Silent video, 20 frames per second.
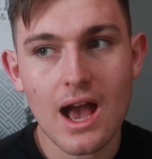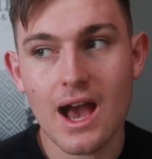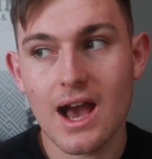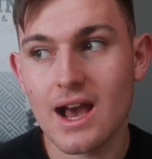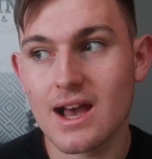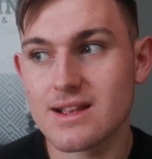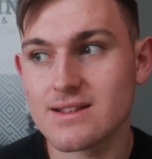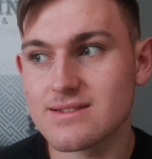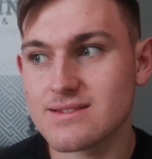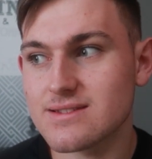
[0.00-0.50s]

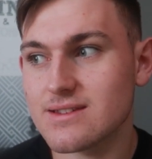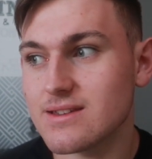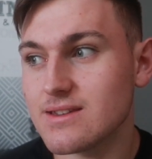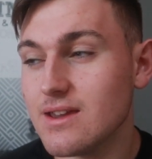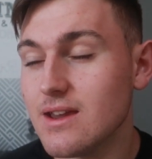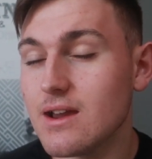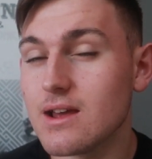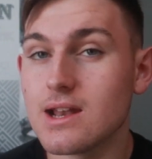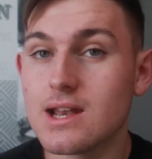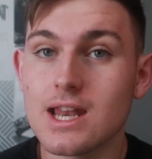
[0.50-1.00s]
And
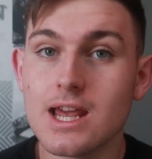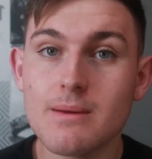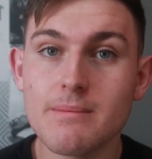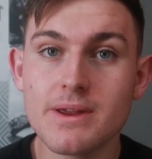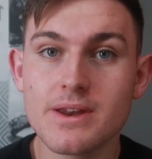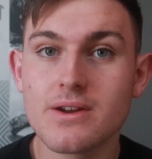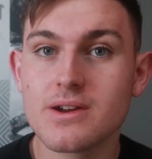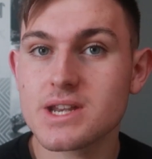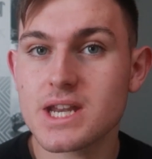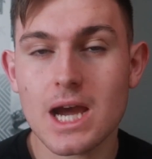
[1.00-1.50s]
yeah, let
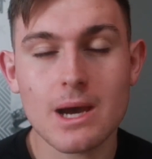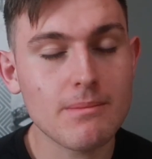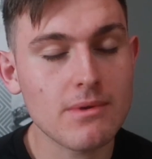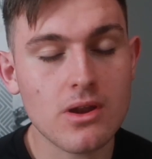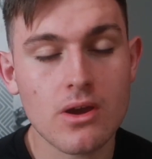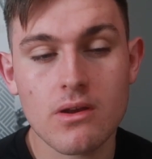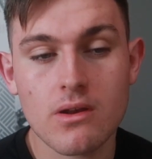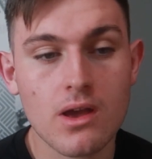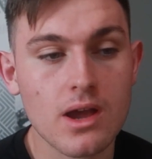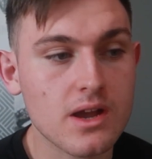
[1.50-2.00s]
me know down
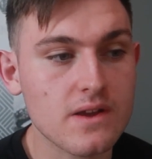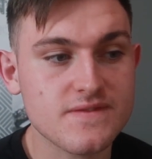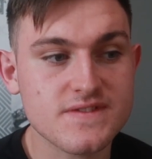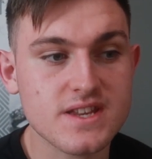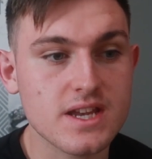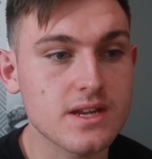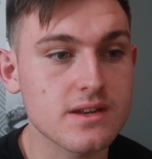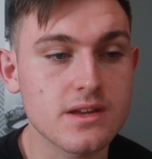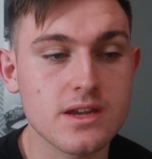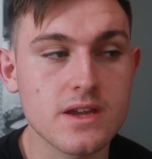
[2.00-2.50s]
below, like I've
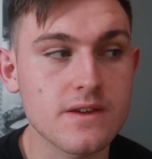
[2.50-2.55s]
said,